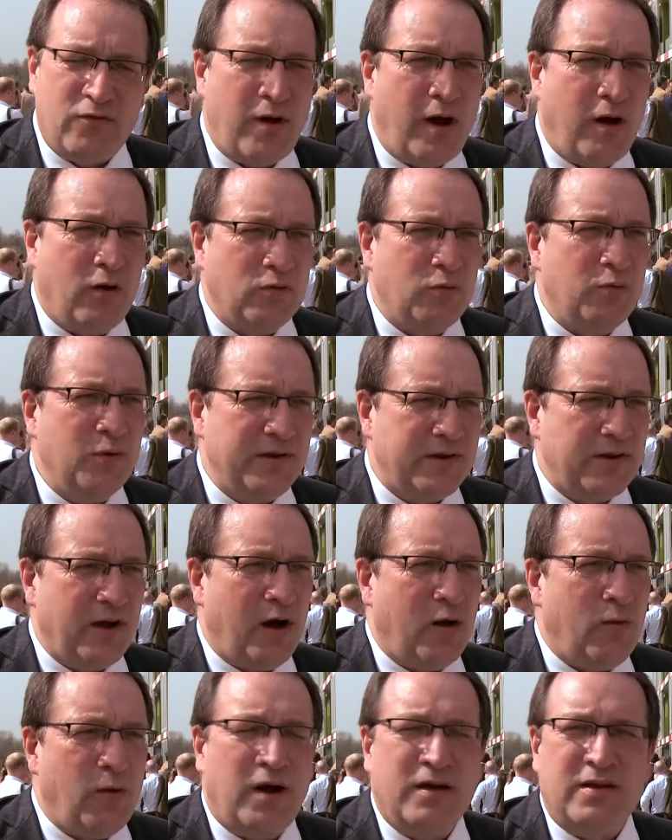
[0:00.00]
round with
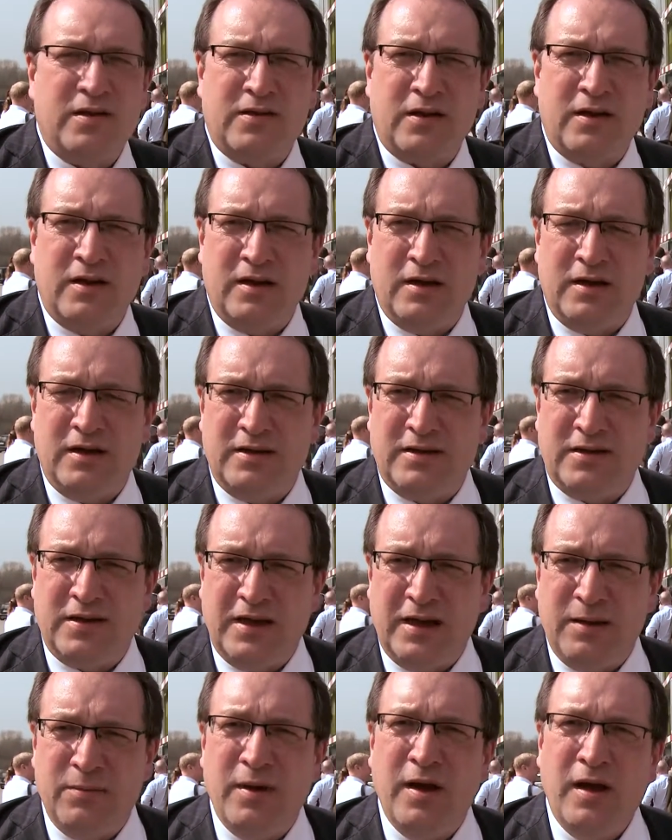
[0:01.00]
our
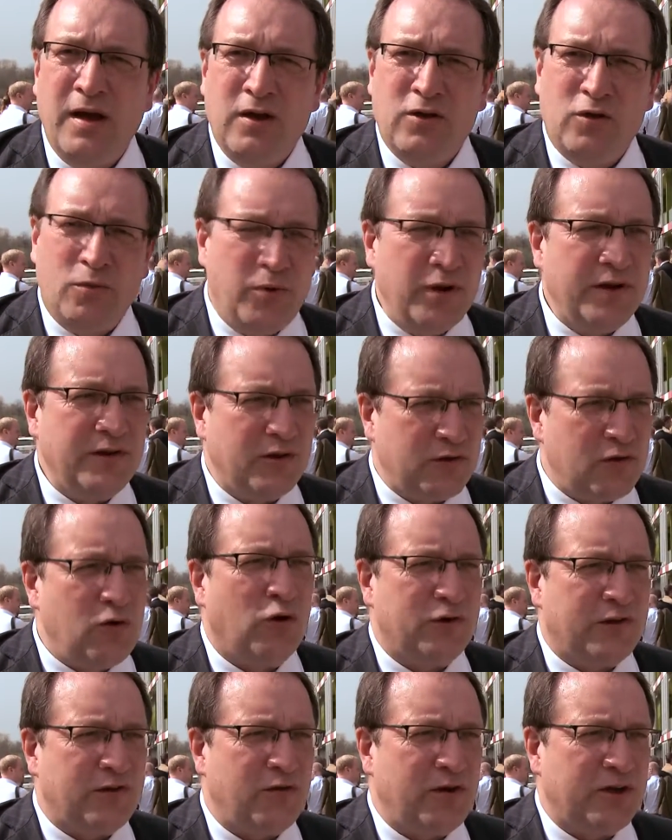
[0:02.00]
team to bring this
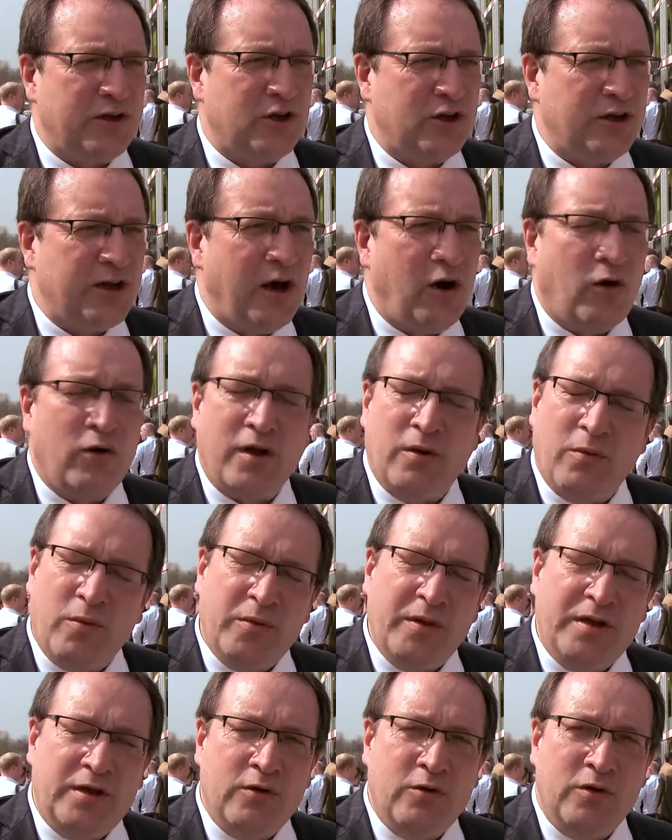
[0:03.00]
cost structure down, and we
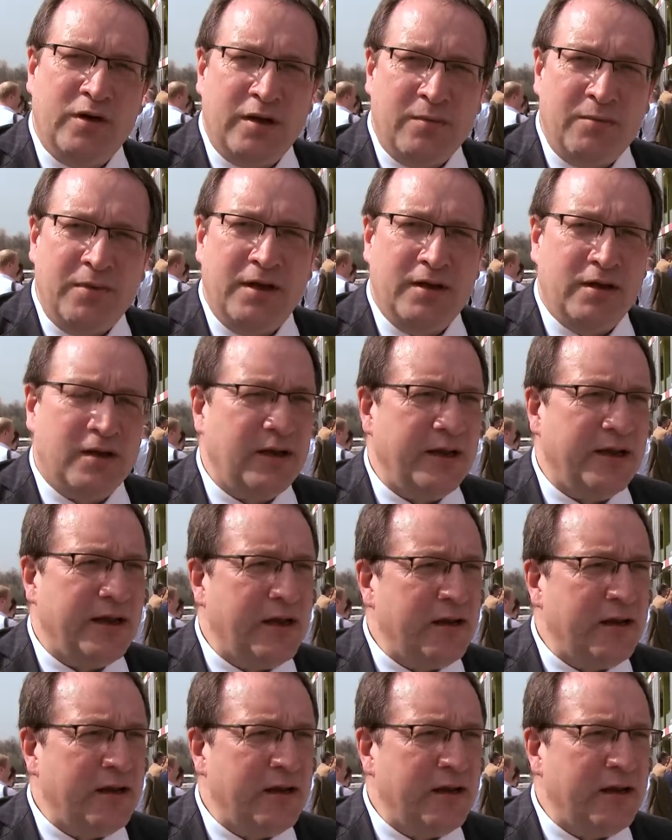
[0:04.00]
will do it immediately.